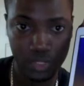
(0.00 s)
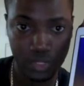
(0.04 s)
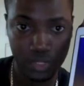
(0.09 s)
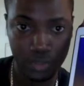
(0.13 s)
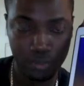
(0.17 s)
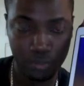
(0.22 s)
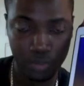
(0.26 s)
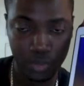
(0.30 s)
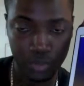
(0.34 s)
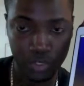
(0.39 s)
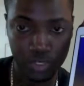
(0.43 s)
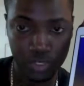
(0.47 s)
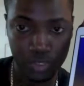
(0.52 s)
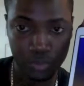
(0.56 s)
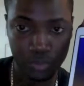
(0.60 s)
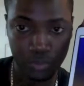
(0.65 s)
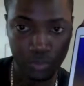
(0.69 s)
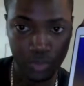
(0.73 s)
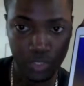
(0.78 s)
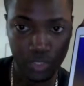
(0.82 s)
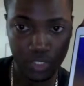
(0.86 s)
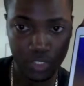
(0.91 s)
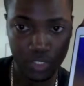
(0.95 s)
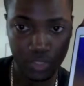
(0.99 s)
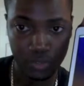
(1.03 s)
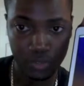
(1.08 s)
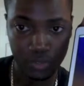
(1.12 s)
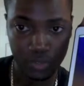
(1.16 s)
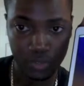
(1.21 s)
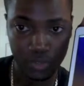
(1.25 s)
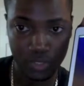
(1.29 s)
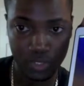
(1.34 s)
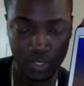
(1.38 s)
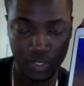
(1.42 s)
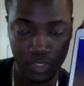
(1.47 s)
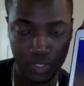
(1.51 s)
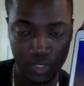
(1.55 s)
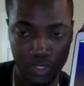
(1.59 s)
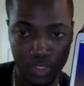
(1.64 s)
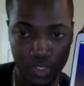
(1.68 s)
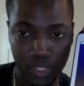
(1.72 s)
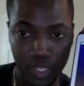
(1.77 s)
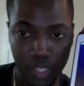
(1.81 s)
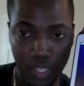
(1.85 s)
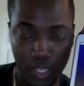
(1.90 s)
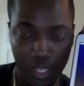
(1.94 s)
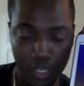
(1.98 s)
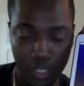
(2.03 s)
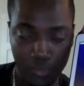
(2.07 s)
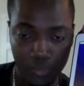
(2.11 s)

put this in production mode, because if